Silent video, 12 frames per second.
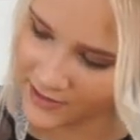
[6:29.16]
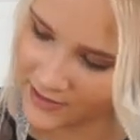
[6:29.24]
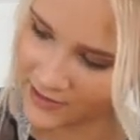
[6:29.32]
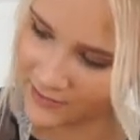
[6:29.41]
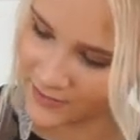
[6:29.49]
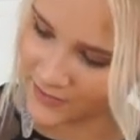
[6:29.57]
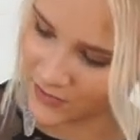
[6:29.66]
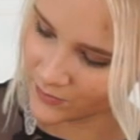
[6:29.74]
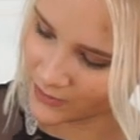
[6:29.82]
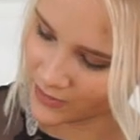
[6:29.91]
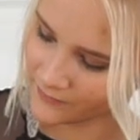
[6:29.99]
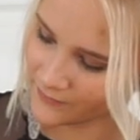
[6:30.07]
it, it'll be
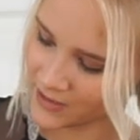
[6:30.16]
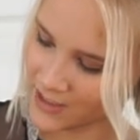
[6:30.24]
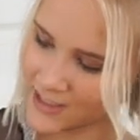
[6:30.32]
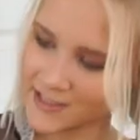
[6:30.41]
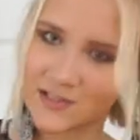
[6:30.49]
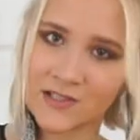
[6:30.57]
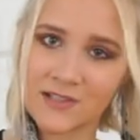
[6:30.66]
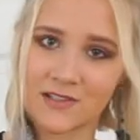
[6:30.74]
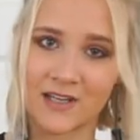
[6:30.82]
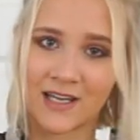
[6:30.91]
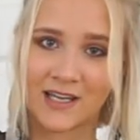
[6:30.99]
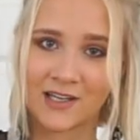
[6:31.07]
super comfy. And it's
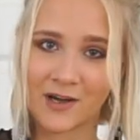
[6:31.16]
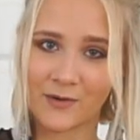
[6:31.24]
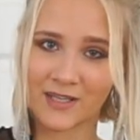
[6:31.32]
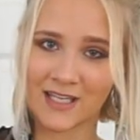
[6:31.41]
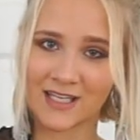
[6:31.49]
just, it can go with